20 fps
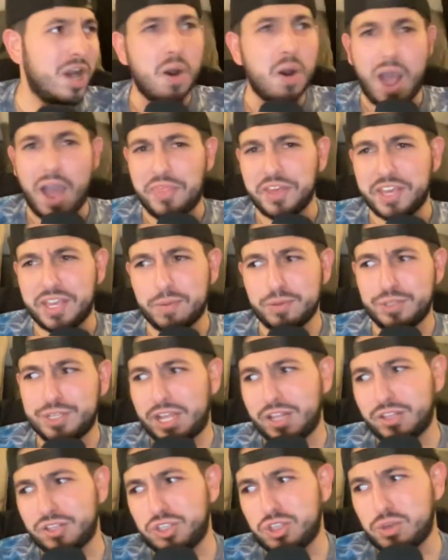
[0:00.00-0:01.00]
I think it was
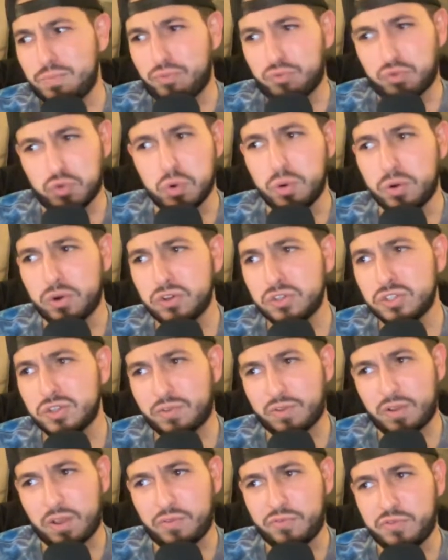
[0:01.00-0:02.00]
against the Brewers
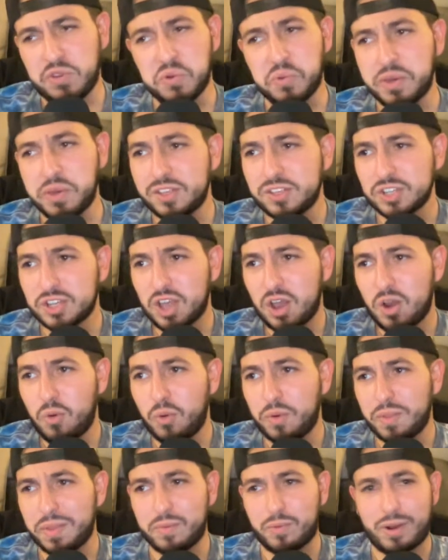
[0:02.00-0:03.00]
a few weeks ago
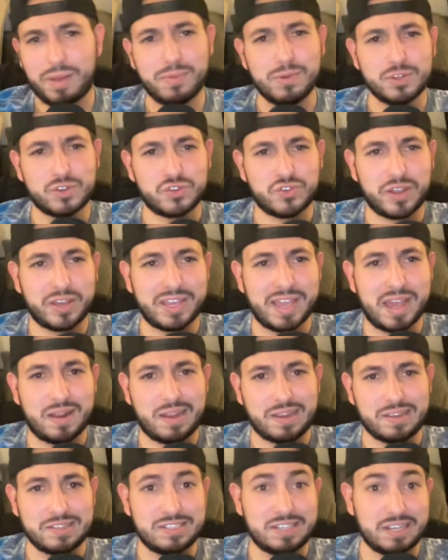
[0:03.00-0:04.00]
where they were able to strike out
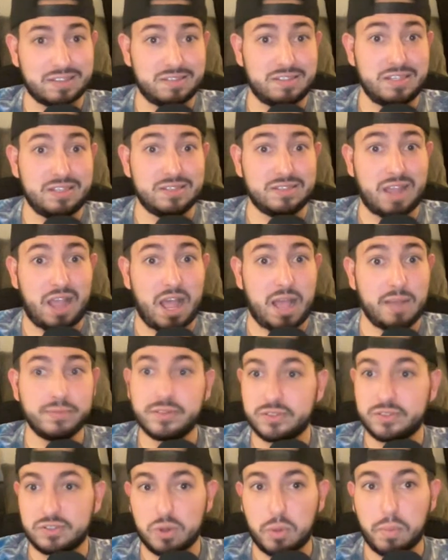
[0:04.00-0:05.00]
like 16 times
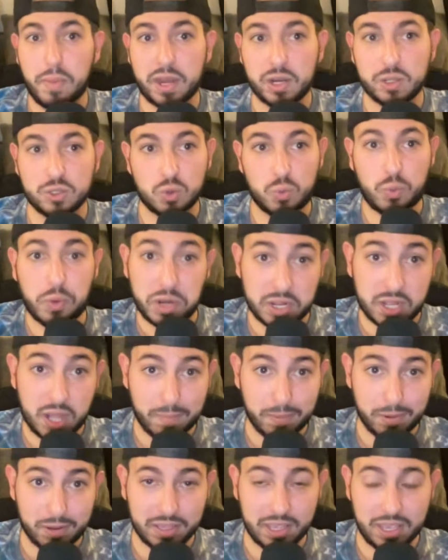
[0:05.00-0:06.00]
and still managed to win a
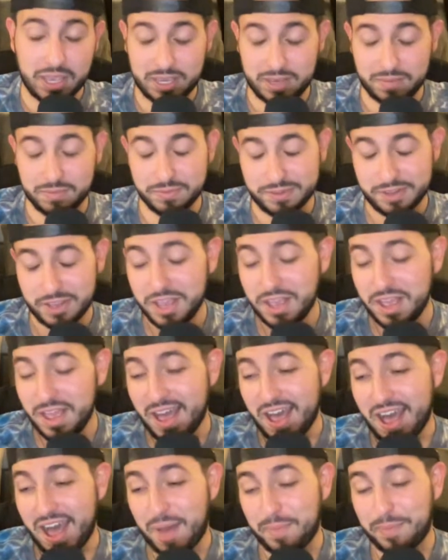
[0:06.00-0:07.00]
couple of games.
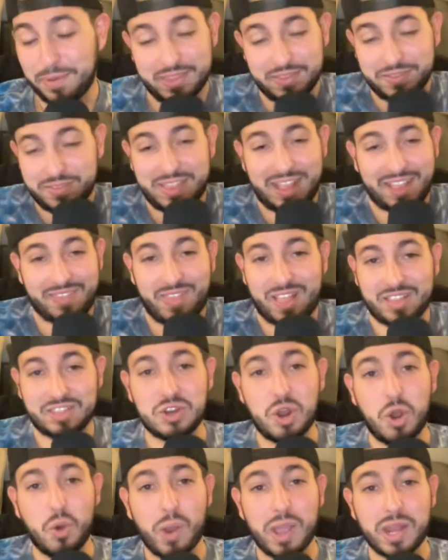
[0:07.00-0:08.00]
But that's
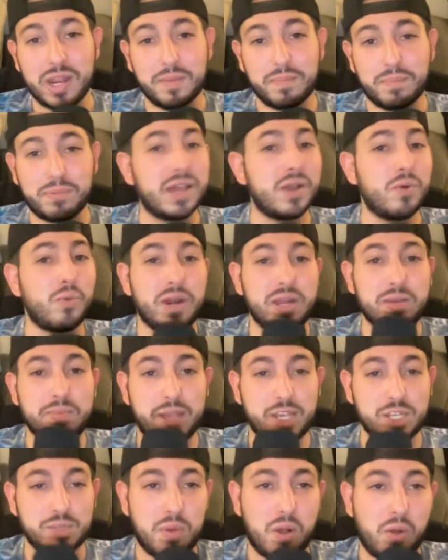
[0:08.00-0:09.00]
no way to play winning
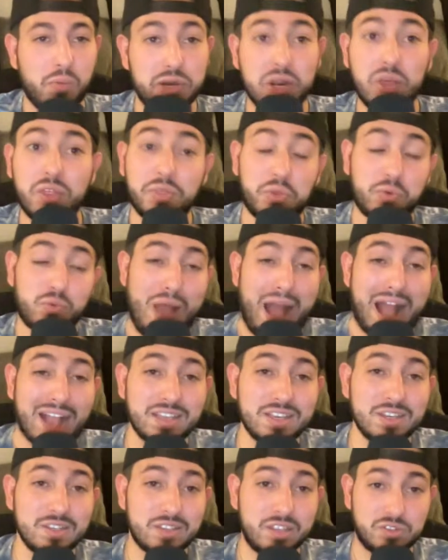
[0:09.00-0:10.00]
baseball. We know that the
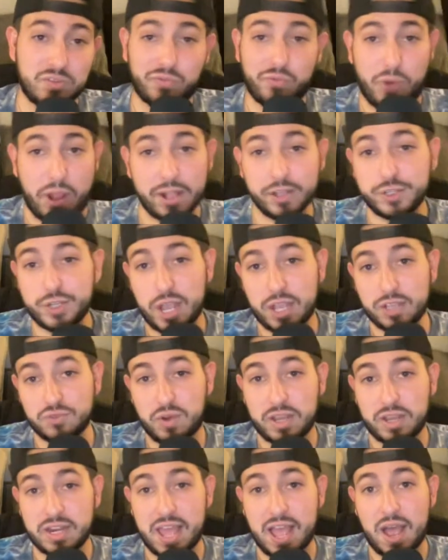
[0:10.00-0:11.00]
Rockies as a franchise
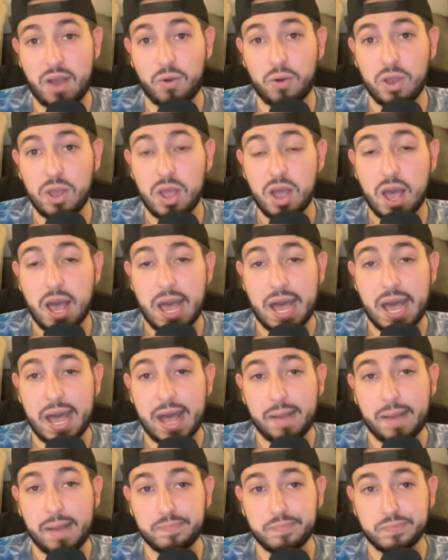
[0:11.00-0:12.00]
right now
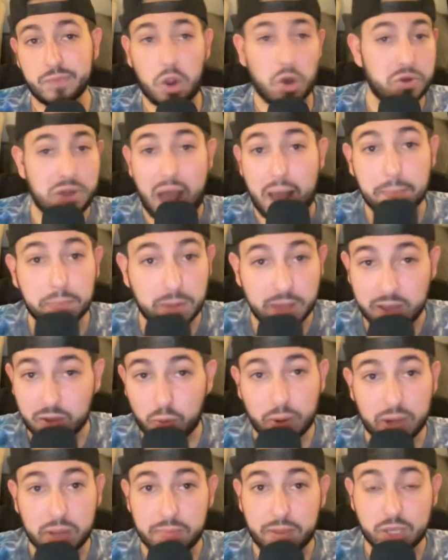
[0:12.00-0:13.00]
are not playing
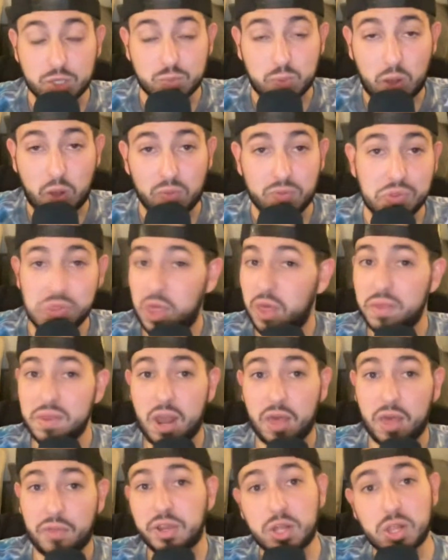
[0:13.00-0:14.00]
winning baseball.
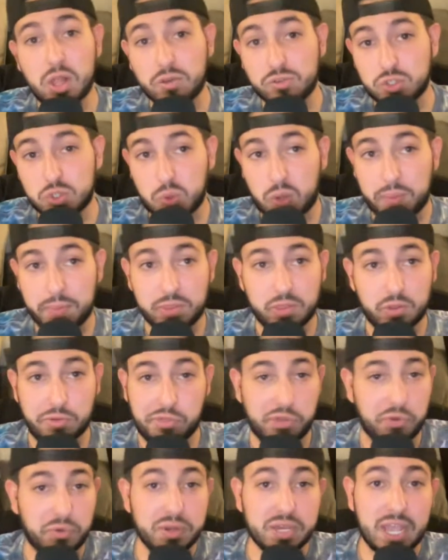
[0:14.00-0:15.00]
Nothing close to it. I mean, they're
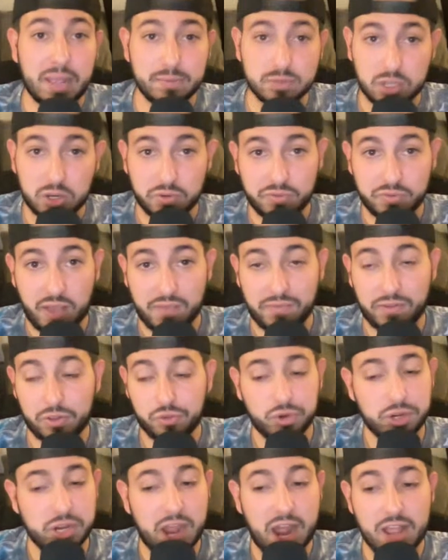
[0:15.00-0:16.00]
30 games under
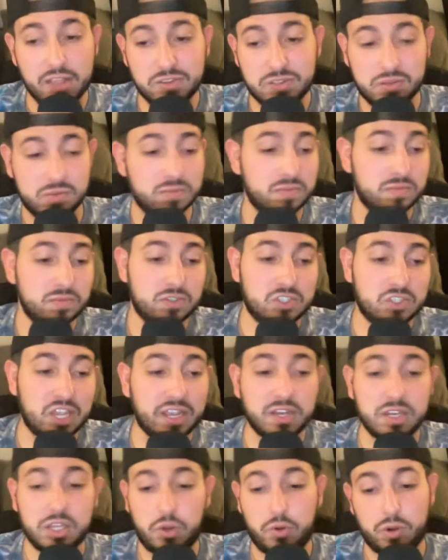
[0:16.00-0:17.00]
500 guys, and
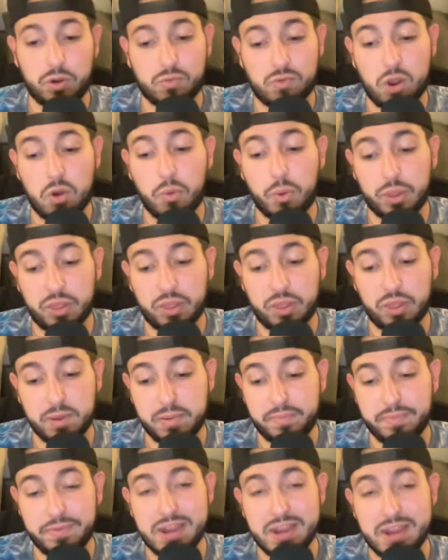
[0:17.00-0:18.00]
second year in a row where they've
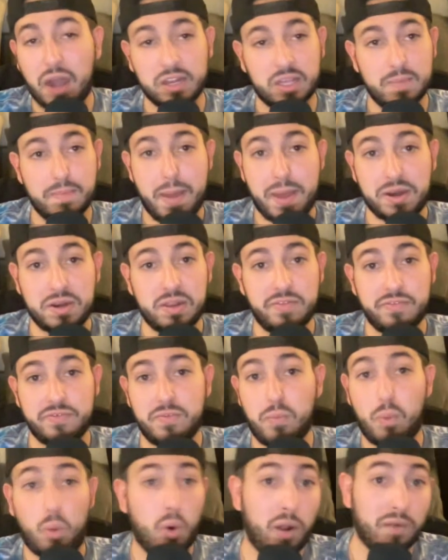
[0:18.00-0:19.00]
been non-competitive
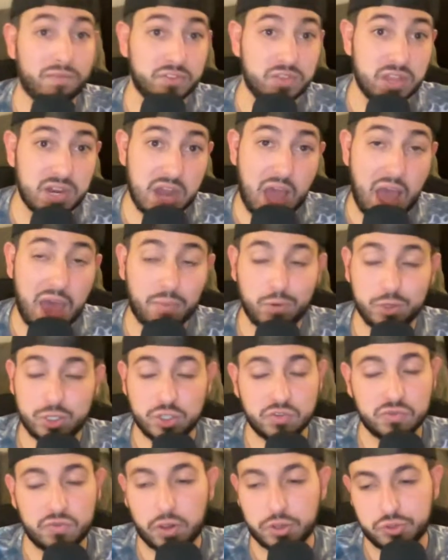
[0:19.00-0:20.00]
more often than not, which is
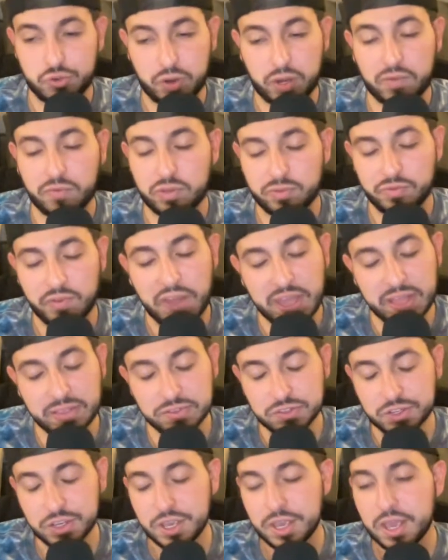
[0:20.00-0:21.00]
frustrating for the fans.